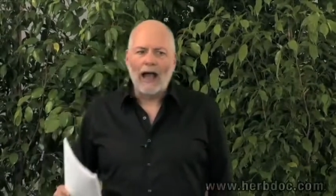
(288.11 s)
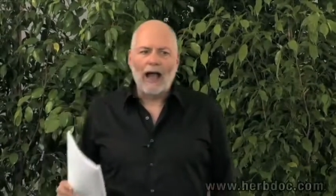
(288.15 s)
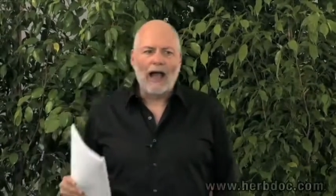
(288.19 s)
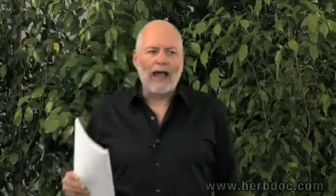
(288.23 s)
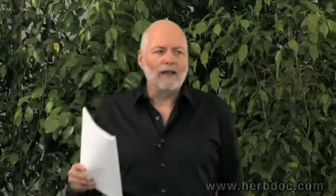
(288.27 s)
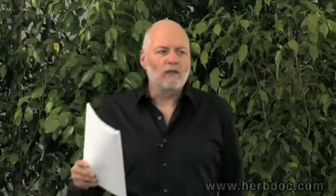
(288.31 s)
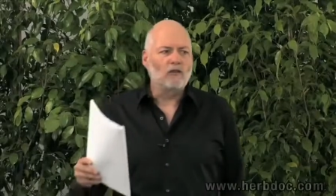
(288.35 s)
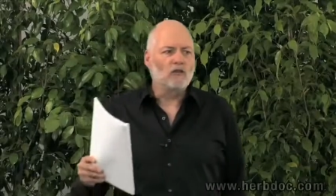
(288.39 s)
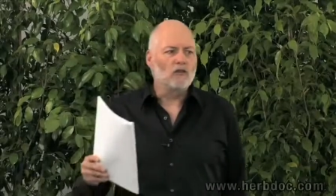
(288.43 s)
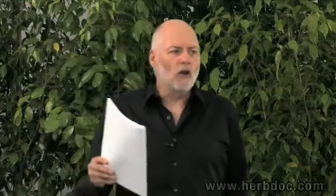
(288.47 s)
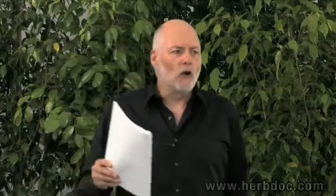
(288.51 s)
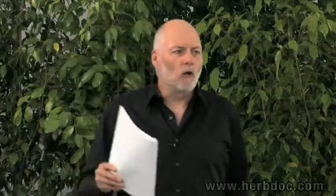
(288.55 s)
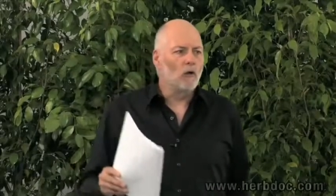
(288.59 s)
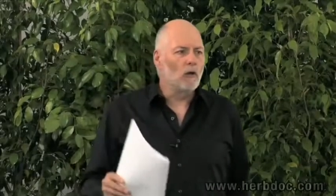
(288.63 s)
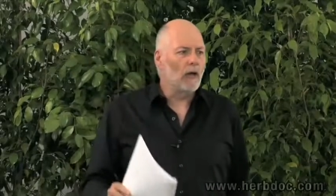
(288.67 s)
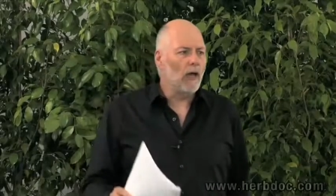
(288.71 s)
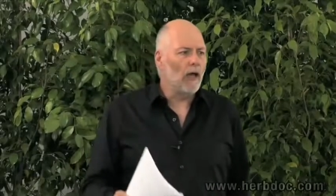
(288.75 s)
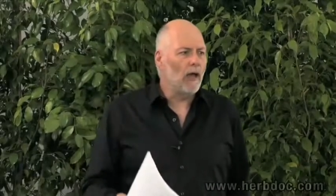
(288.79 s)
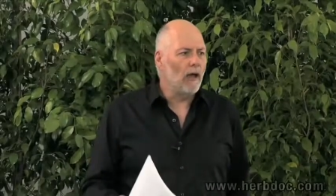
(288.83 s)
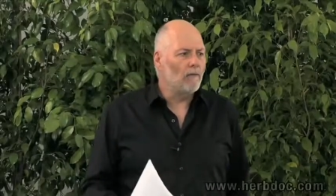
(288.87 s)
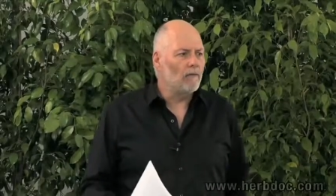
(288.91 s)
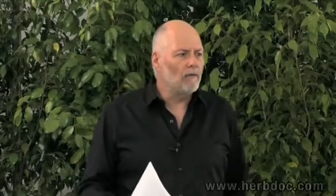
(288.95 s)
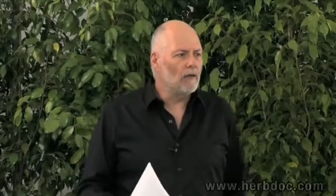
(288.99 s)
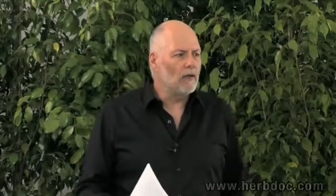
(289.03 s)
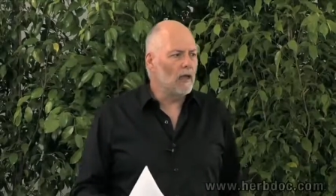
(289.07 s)
I don't
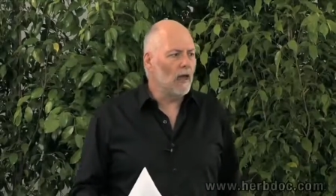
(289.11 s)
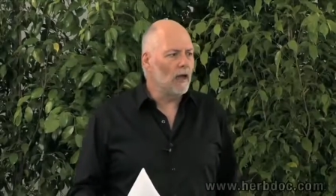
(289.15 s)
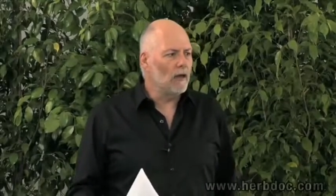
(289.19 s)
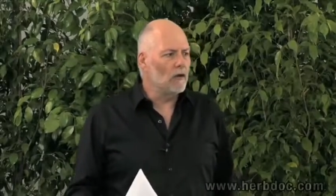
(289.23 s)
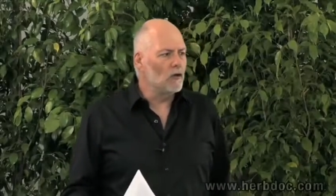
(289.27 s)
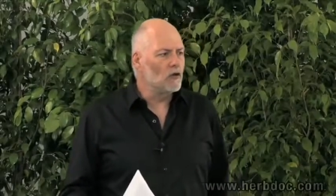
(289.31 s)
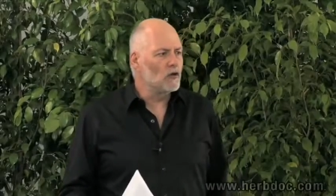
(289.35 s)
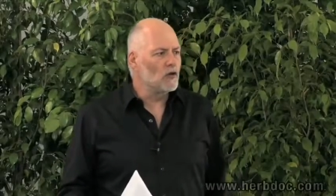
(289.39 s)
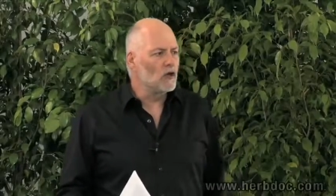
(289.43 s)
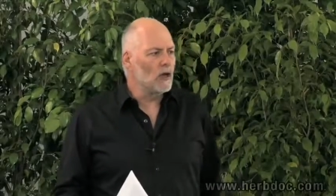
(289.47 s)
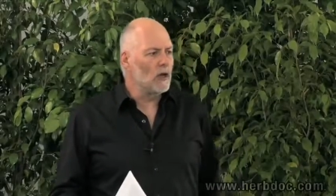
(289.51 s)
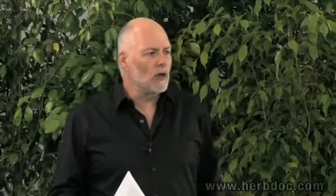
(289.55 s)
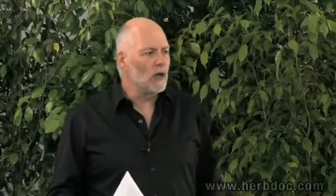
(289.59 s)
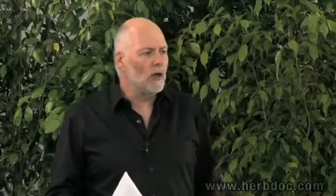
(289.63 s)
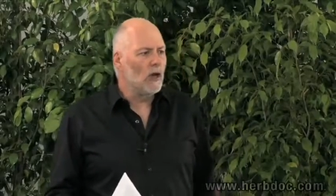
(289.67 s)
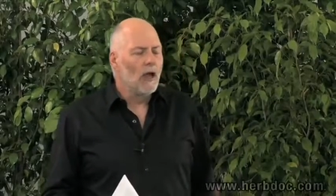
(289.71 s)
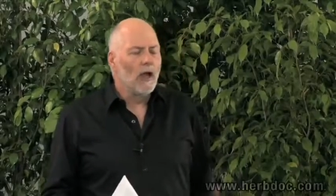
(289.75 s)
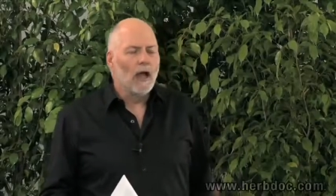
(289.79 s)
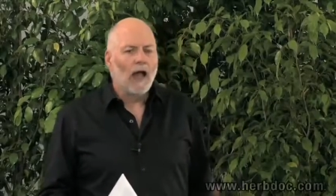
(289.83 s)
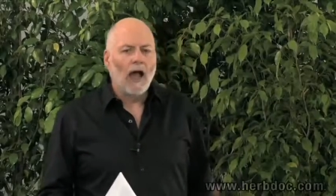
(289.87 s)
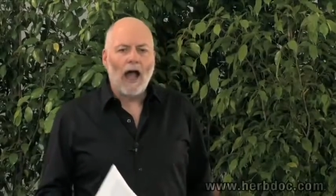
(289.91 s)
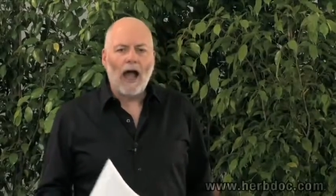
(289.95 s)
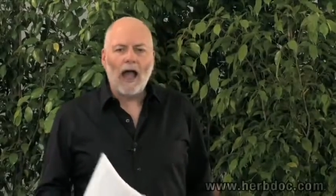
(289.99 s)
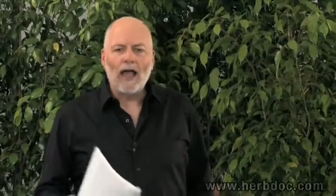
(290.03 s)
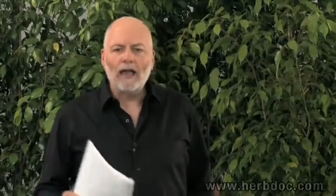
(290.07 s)
have the energy.
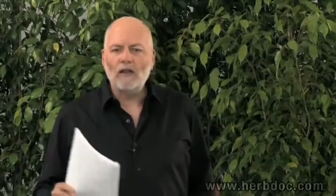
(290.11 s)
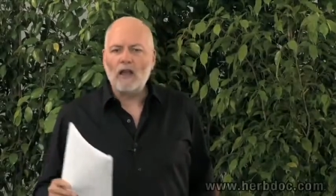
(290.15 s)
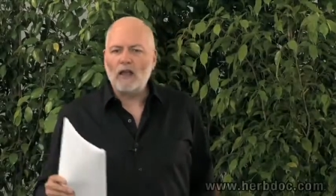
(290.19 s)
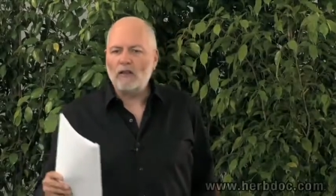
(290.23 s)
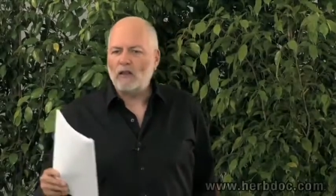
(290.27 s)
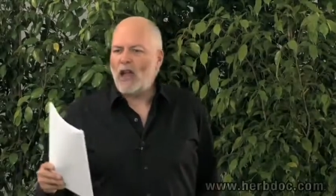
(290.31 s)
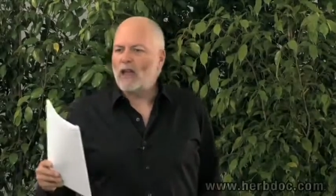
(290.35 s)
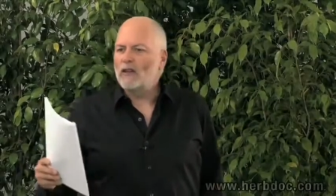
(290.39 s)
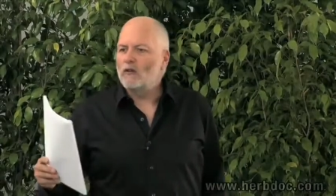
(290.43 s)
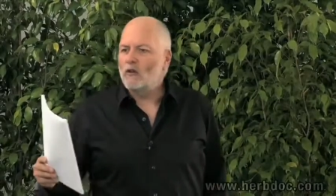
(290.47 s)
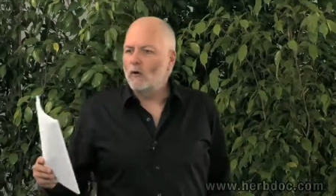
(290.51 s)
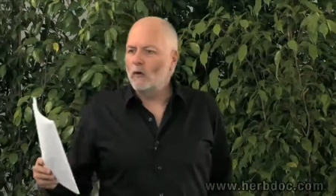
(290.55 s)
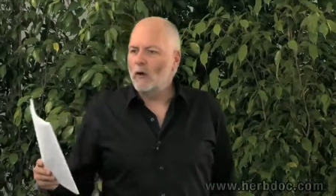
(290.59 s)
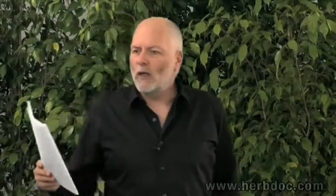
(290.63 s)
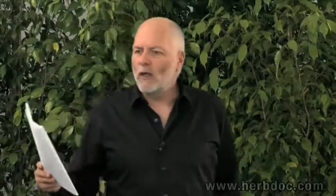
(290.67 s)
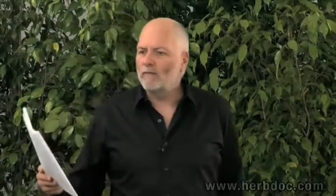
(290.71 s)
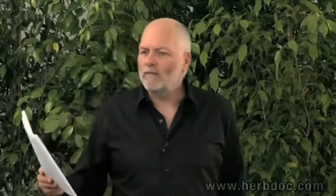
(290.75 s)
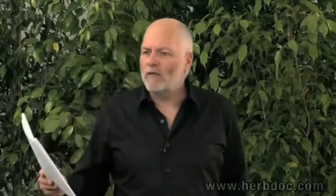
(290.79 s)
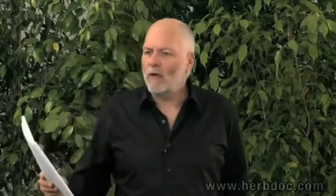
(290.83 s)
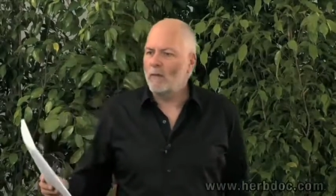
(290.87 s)
I, I don't have